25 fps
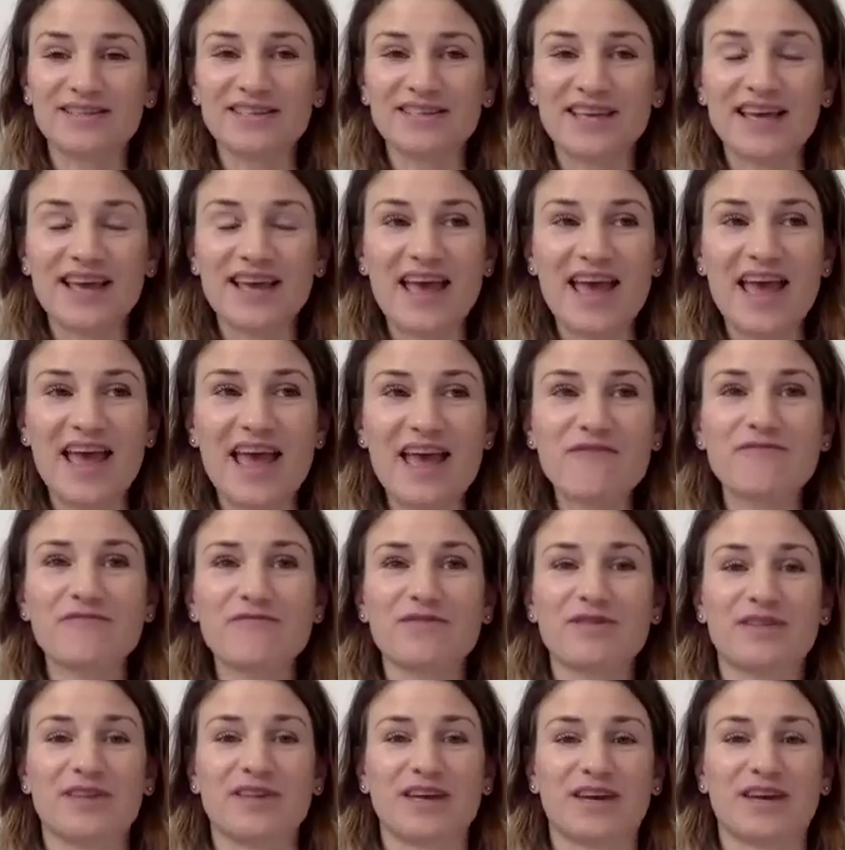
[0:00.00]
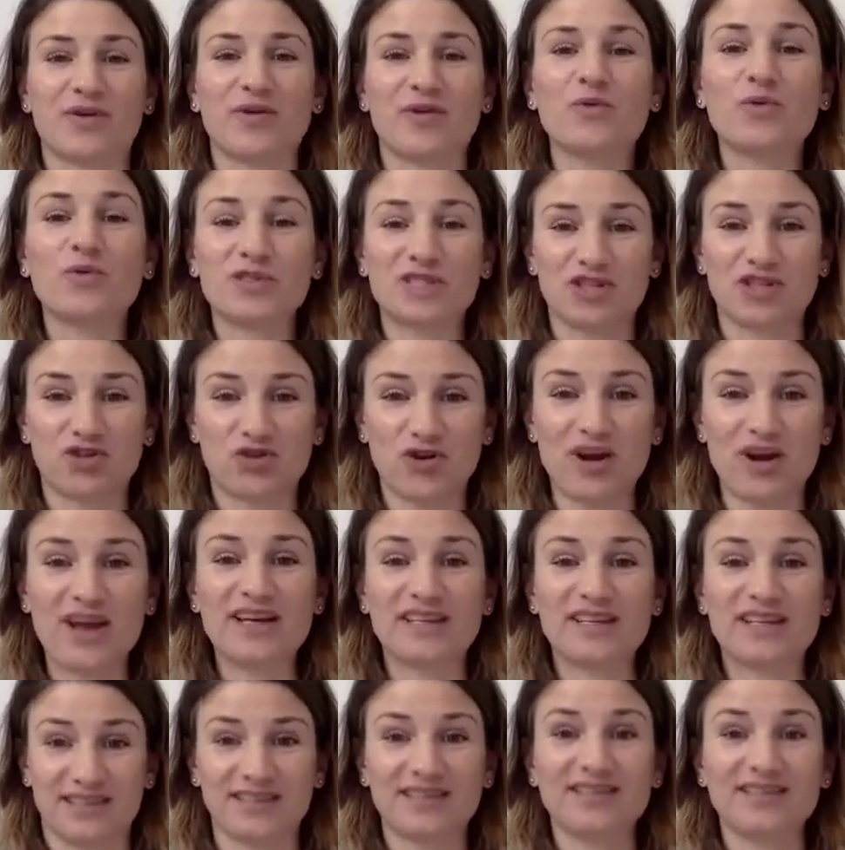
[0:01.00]
just cancel that. That's going to
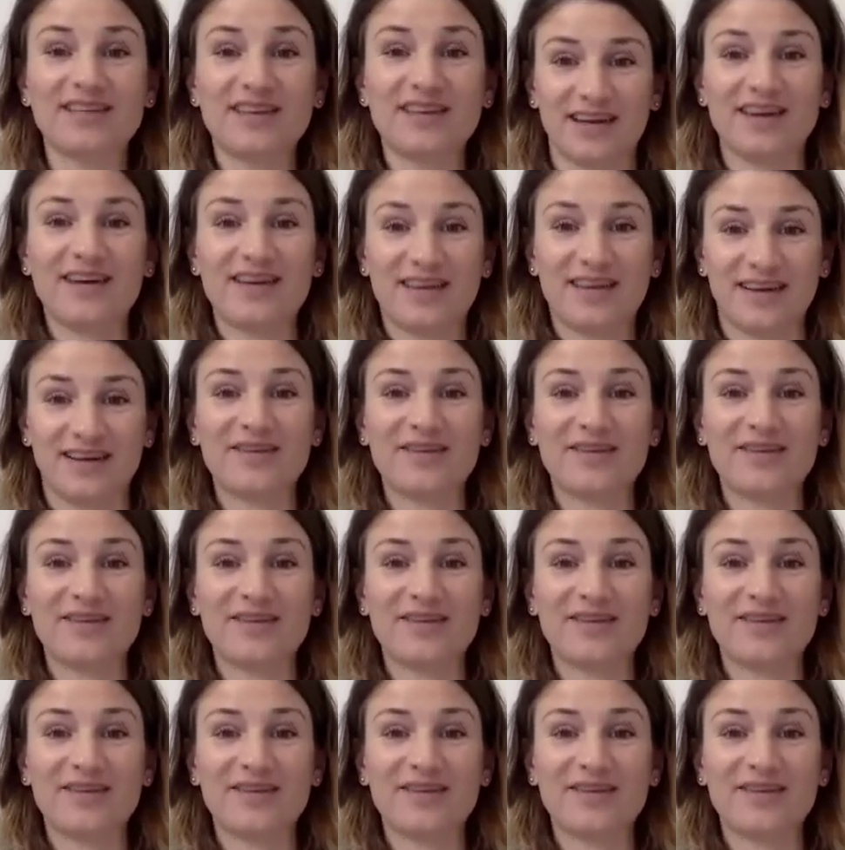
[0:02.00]
be a nightmare.